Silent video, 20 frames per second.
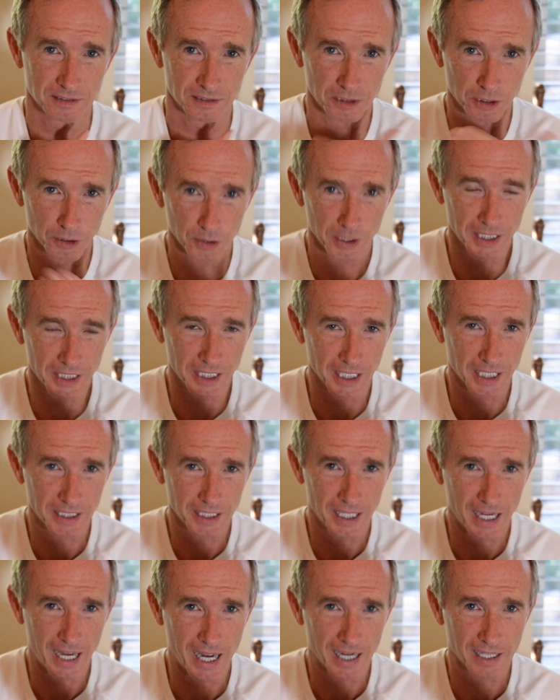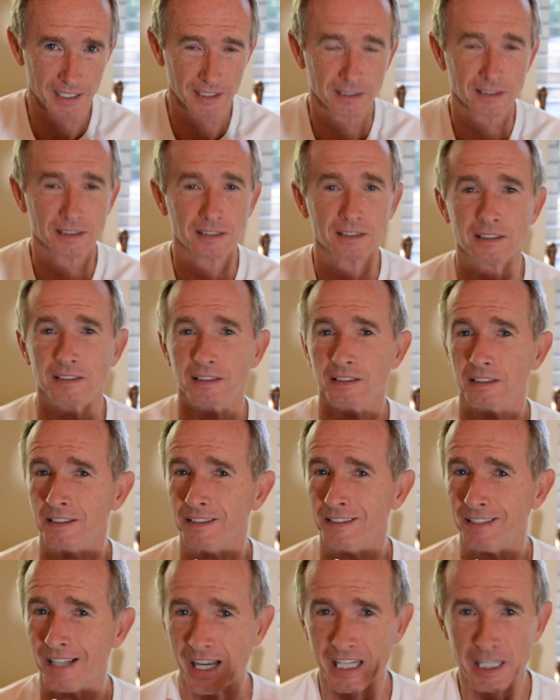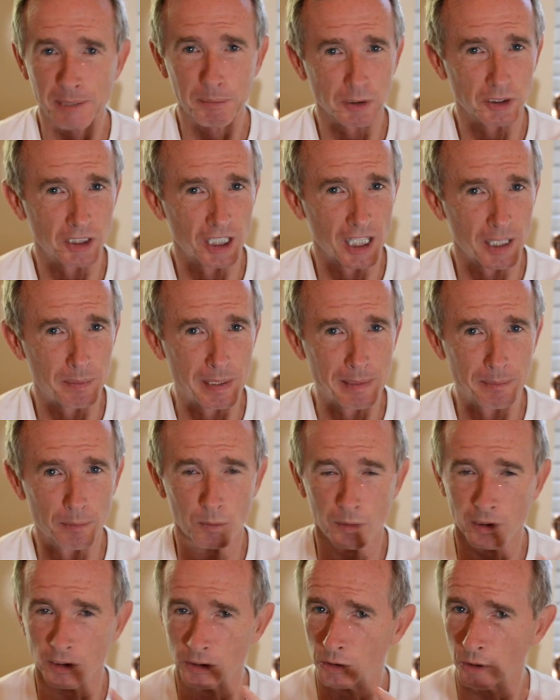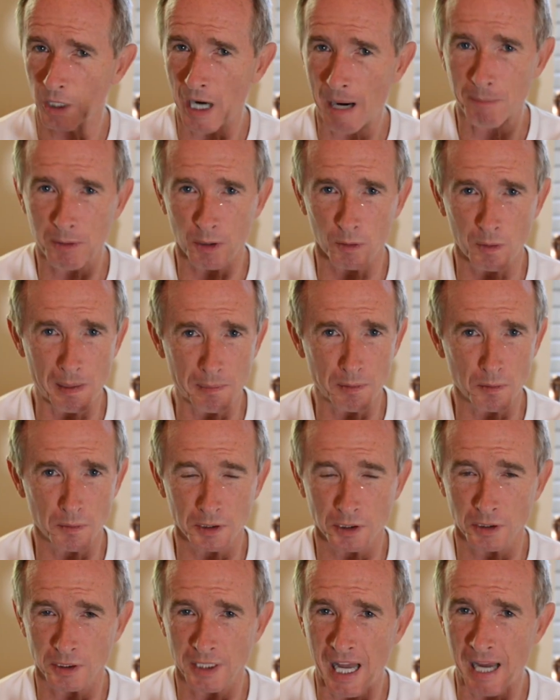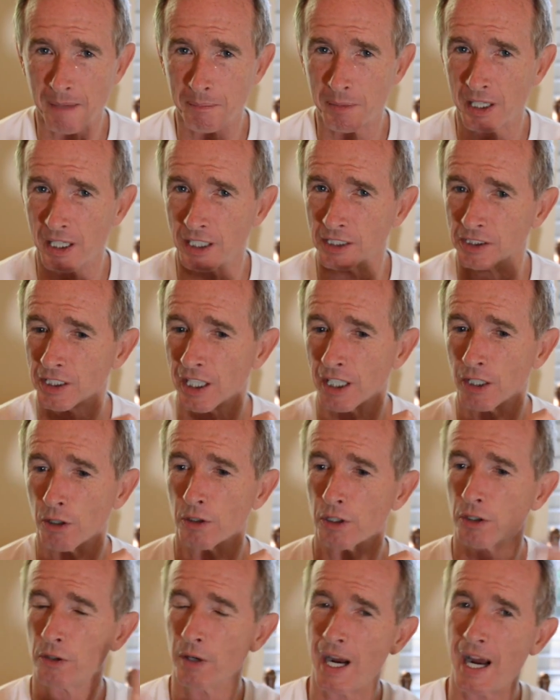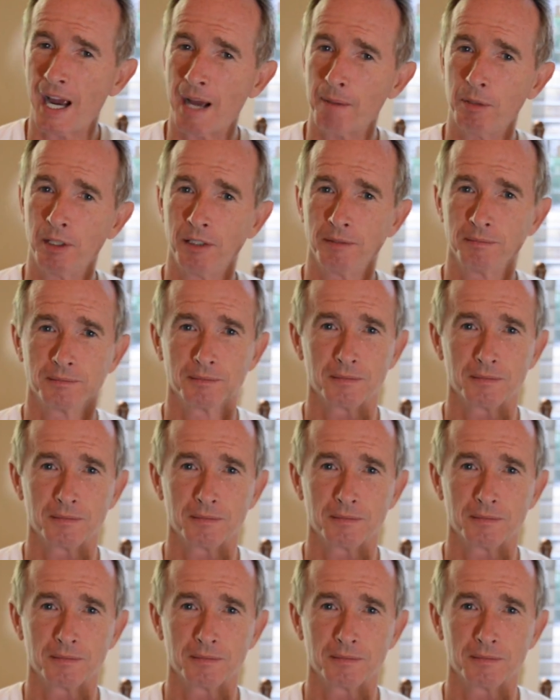during the attack. 90% of people will drop their weapon when they're attacked because they go to grab